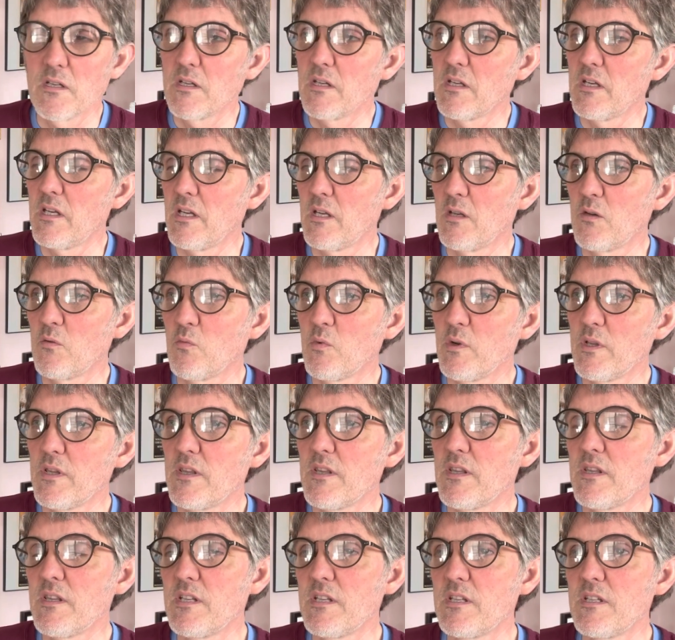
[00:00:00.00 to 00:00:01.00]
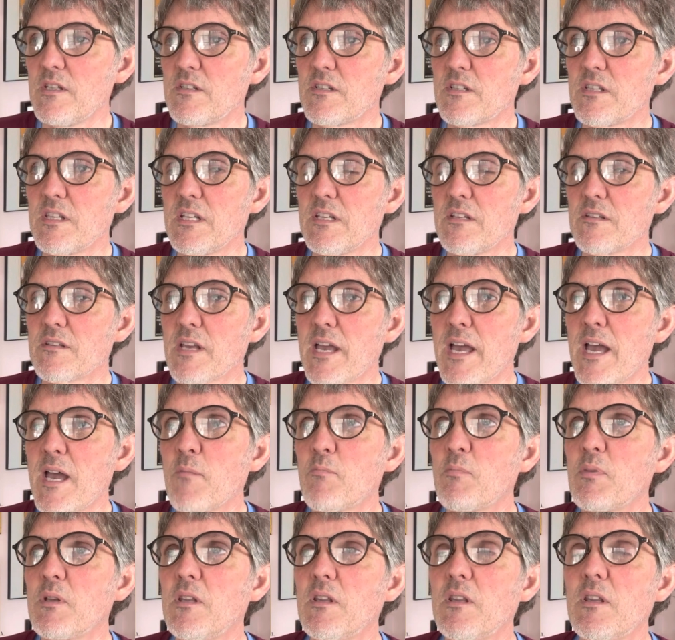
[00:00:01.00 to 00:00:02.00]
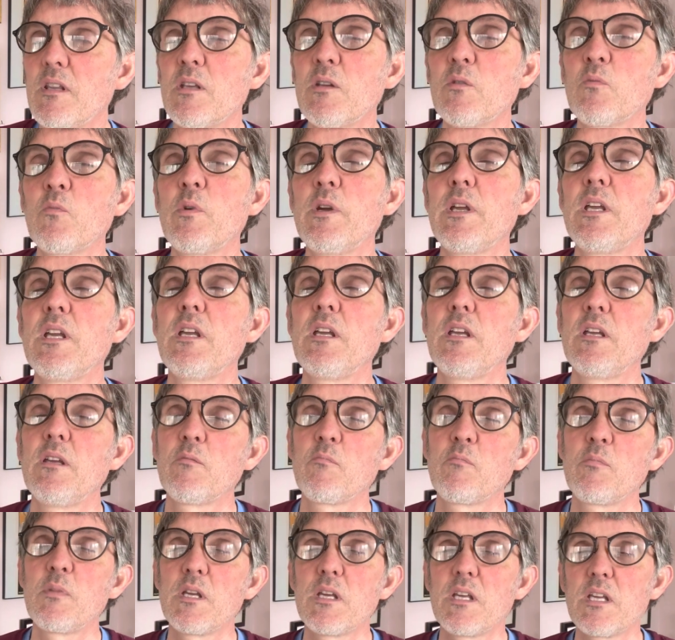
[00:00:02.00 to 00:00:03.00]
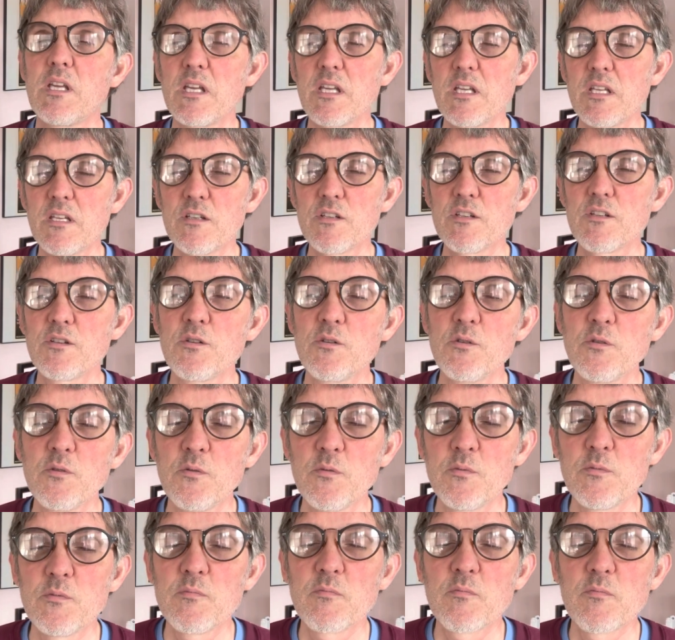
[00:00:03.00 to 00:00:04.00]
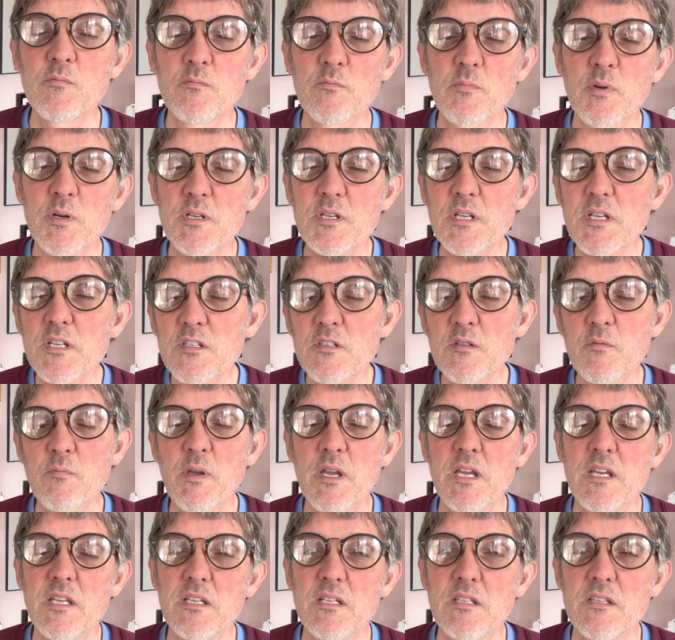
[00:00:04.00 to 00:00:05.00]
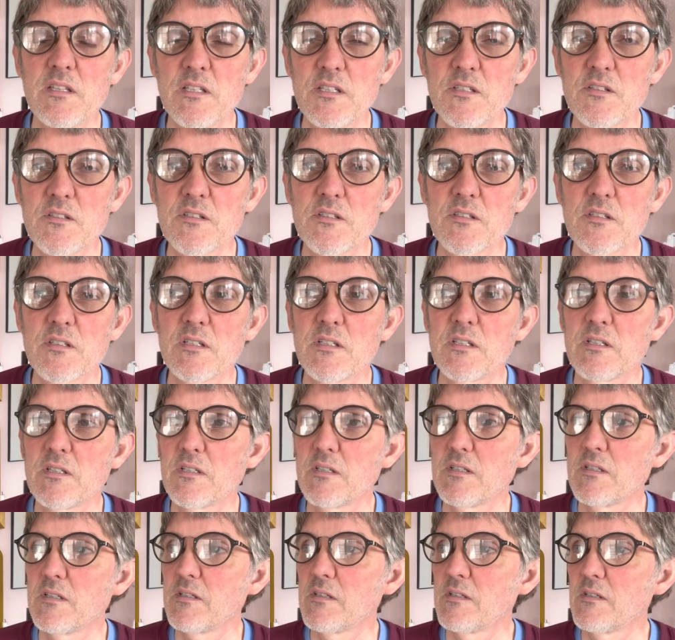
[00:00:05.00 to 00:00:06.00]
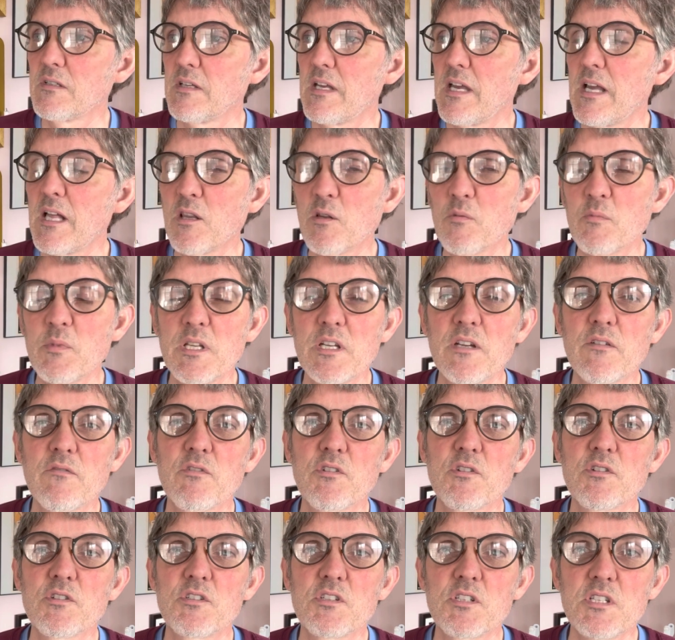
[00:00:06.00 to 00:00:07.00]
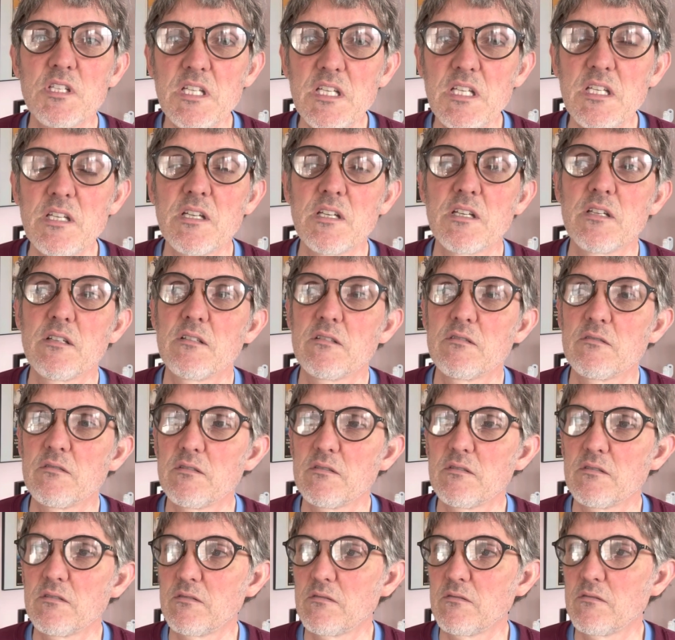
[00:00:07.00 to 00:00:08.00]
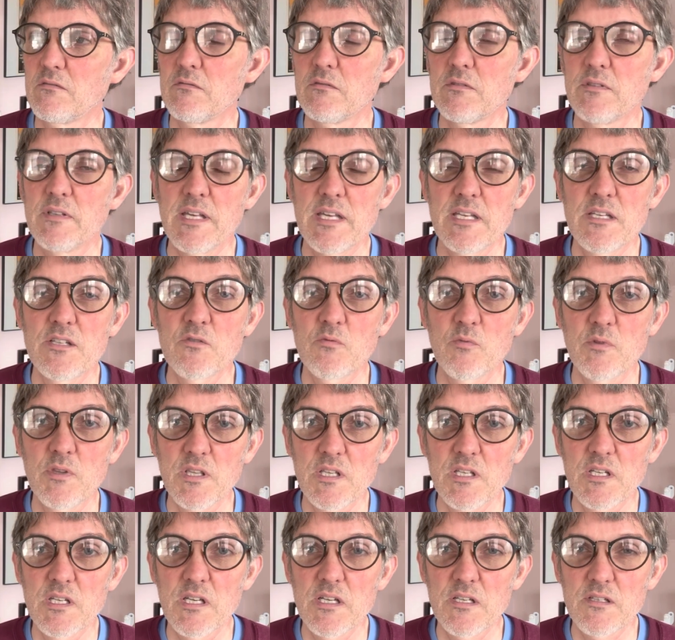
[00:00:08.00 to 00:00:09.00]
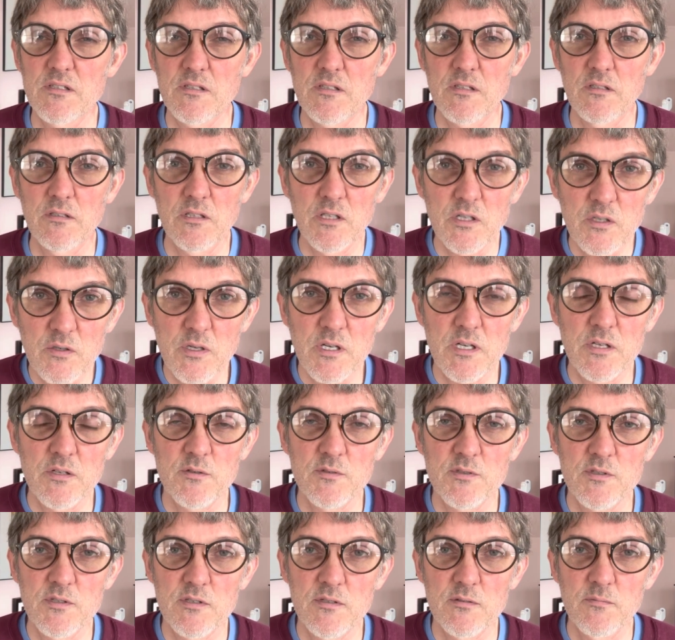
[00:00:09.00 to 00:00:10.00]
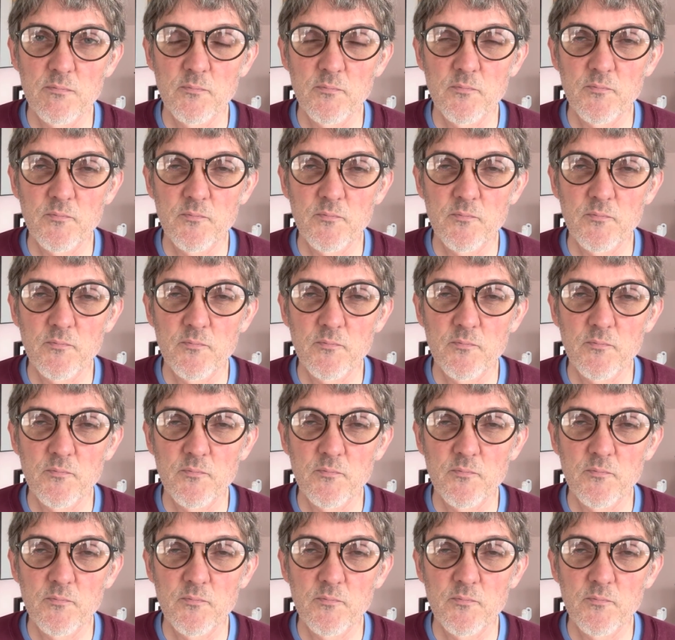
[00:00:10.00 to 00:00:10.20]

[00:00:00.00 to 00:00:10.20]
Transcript: And when these things happen, then we begin to participate in this element of Christique that is within us, the Logos.